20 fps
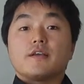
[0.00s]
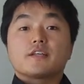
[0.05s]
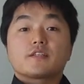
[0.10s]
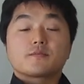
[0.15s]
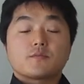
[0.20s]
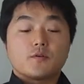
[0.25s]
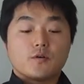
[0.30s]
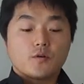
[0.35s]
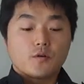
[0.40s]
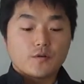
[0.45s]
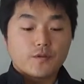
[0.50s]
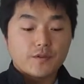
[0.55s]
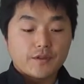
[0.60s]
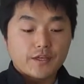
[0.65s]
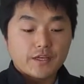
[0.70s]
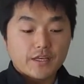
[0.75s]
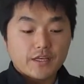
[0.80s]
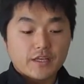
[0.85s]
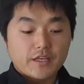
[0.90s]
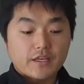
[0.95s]
Yes, Paul.
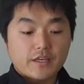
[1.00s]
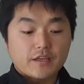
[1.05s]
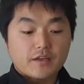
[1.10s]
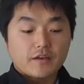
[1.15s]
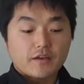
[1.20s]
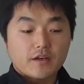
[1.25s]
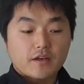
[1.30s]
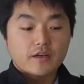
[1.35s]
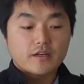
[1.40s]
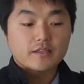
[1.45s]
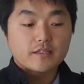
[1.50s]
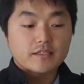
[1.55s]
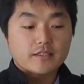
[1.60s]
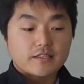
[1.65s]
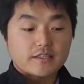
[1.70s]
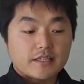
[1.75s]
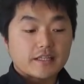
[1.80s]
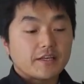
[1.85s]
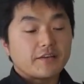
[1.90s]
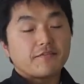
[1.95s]

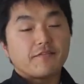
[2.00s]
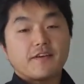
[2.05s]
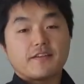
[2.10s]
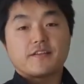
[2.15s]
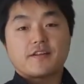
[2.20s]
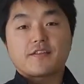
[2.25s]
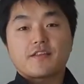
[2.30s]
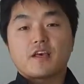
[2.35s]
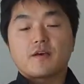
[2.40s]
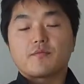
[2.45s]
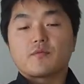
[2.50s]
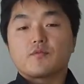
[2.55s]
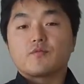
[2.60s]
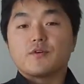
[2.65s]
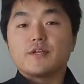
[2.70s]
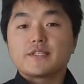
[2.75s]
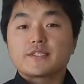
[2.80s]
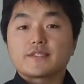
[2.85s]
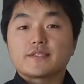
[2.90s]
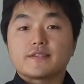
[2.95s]
The event that's happened
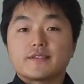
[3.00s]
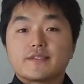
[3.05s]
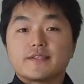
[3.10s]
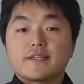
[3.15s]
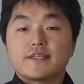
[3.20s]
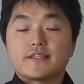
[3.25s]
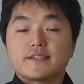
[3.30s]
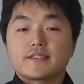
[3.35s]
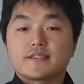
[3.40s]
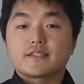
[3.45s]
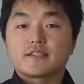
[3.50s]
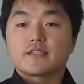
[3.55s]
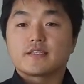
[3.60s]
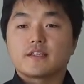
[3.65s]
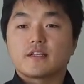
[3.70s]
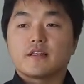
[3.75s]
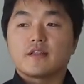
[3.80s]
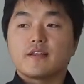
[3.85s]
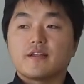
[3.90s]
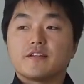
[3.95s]
recently that
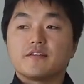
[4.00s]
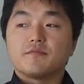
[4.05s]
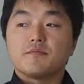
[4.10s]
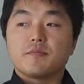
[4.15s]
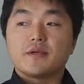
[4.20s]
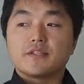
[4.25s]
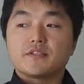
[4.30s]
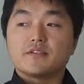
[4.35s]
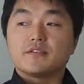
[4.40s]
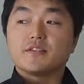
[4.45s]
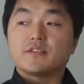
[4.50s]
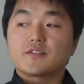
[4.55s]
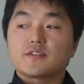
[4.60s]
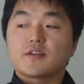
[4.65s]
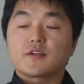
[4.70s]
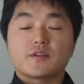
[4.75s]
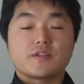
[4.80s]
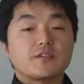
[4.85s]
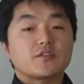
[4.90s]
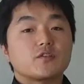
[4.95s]
led me to
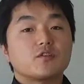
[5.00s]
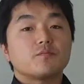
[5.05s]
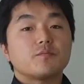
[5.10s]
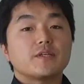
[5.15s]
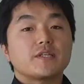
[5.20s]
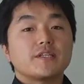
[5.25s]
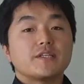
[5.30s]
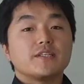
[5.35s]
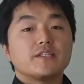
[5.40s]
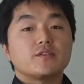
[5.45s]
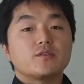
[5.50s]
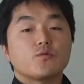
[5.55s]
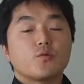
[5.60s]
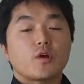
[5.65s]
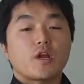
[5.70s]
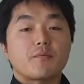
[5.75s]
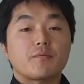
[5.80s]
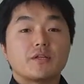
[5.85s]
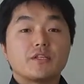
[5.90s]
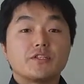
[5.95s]
decide on this topic is
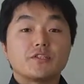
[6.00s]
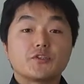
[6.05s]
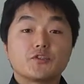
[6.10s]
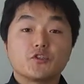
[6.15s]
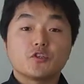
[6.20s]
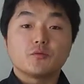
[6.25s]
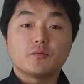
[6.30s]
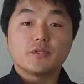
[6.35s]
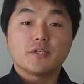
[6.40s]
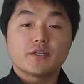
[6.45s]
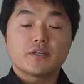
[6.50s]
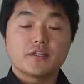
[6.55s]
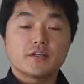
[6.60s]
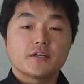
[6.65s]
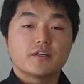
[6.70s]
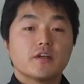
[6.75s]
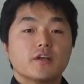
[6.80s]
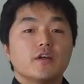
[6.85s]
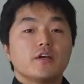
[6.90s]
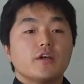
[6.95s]
what happened in Serbia.
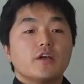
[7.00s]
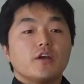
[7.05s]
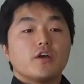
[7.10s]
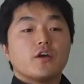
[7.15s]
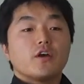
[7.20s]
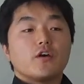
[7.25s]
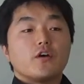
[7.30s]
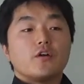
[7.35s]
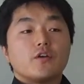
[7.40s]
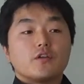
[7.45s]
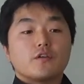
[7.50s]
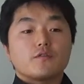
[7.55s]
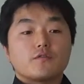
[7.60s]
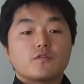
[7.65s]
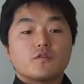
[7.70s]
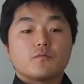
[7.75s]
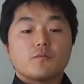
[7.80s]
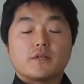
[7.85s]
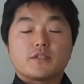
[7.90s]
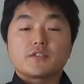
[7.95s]
Only a
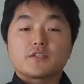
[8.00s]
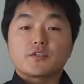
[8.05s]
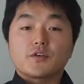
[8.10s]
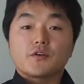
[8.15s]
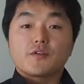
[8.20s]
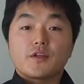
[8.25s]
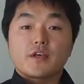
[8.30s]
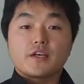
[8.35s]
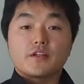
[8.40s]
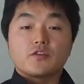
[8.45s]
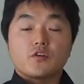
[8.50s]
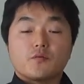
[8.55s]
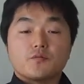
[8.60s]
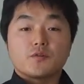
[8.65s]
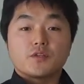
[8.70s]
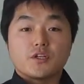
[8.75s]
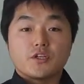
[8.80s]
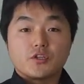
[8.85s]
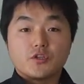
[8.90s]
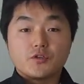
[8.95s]
few months ago they
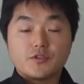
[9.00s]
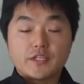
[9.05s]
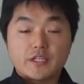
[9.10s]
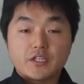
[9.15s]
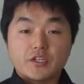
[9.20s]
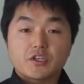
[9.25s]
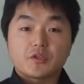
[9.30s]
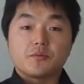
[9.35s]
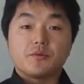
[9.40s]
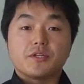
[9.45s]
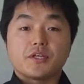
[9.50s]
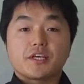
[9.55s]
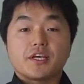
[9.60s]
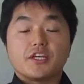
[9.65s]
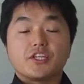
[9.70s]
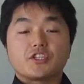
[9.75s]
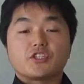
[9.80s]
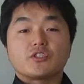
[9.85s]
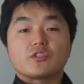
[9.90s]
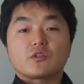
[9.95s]
adopted a new
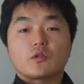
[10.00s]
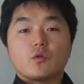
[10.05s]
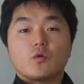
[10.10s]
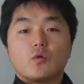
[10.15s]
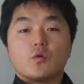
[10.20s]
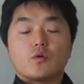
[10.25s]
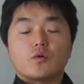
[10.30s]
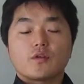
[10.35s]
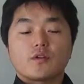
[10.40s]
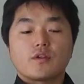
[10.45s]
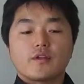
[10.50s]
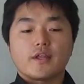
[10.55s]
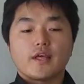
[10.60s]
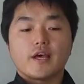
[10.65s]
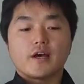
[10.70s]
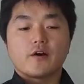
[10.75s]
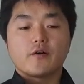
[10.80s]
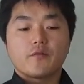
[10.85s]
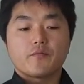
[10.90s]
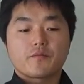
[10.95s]
telecommunications law.
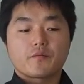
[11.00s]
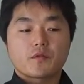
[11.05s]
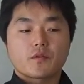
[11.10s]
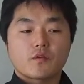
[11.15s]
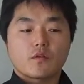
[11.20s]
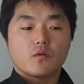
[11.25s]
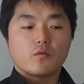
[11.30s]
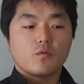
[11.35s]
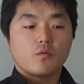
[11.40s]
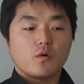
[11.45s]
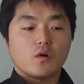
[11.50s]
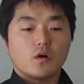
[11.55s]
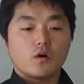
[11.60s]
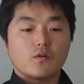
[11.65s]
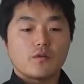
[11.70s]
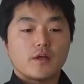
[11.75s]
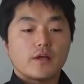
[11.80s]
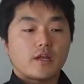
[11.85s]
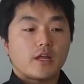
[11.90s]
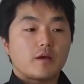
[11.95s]
Now,
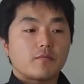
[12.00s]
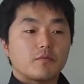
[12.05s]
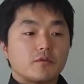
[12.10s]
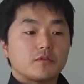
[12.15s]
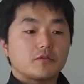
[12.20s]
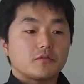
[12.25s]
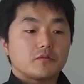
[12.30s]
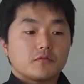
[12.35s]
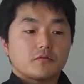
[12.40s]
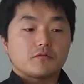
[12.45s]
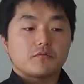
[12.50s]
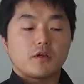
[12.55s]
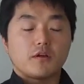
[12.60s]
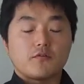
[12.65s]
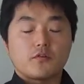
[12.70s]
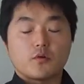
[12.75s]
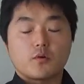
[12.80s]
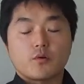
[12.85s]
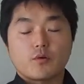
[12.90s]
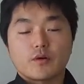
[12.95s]
while that happens
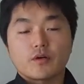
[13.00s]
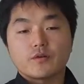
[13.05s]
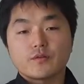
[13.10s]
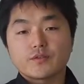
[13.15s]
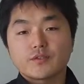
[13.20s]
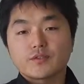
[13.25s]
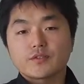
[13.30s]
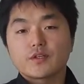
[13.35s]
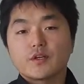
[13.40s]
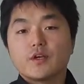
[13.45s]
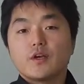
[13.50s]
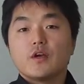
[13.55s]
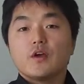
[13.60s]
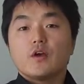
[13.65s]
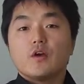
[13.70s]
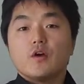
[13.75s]
everywhere else,